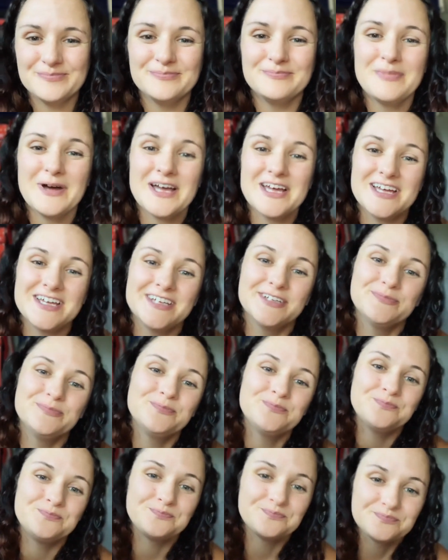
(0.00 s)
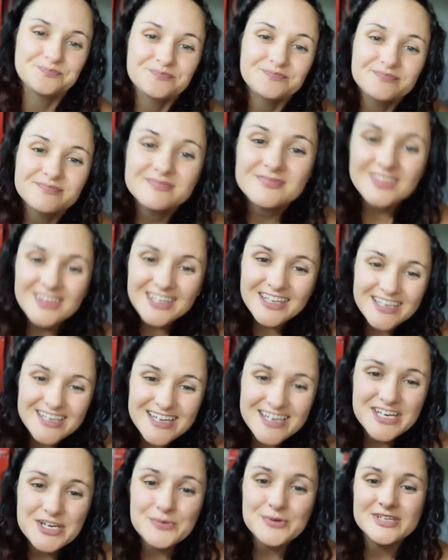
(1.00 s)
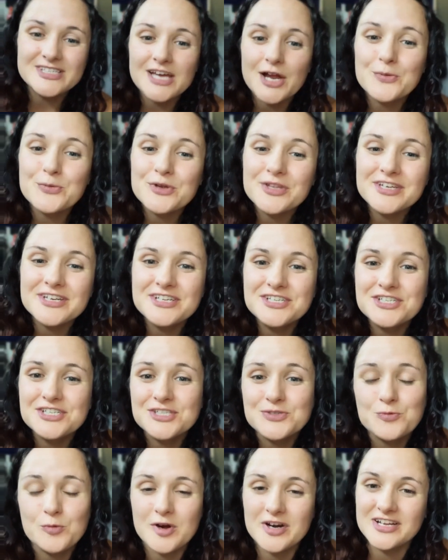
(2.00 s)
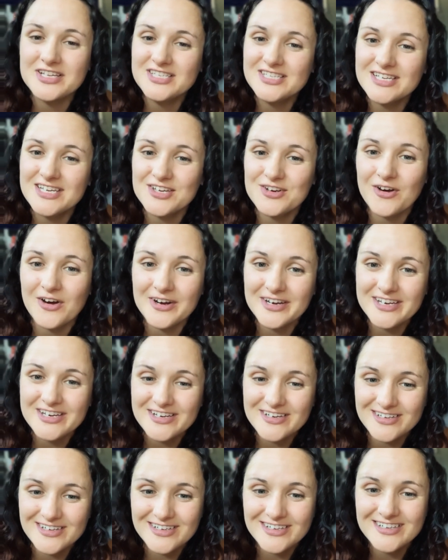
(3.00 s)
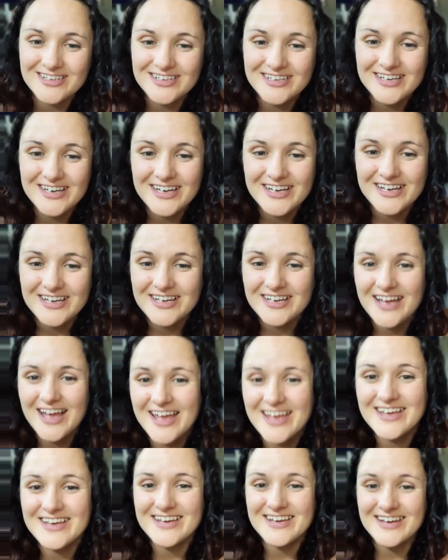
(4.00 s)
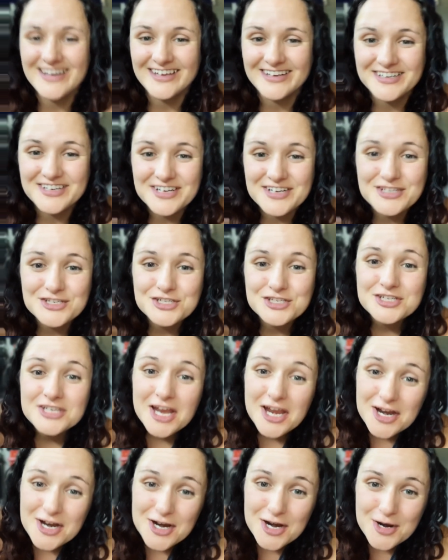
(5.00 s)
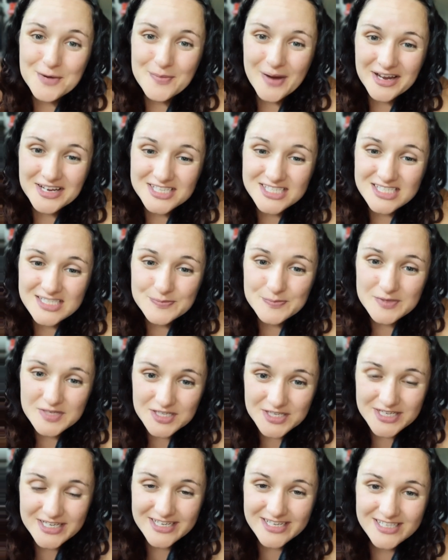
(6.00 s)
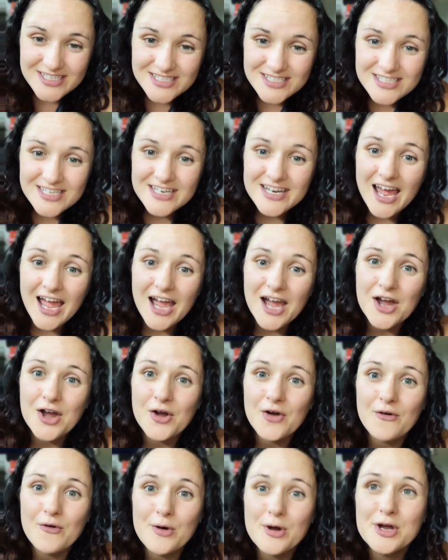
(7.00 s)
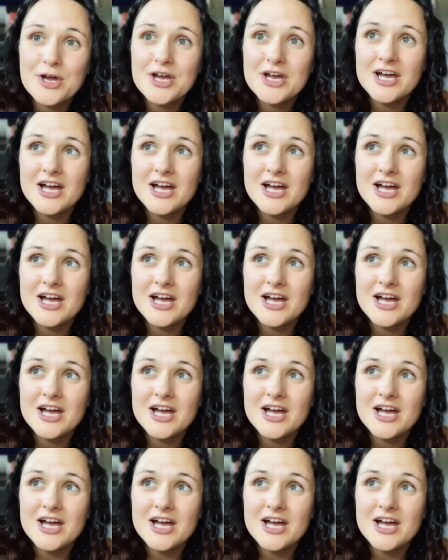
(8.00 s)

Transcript: But anyways, I really just wanted to get on here and share my experience and how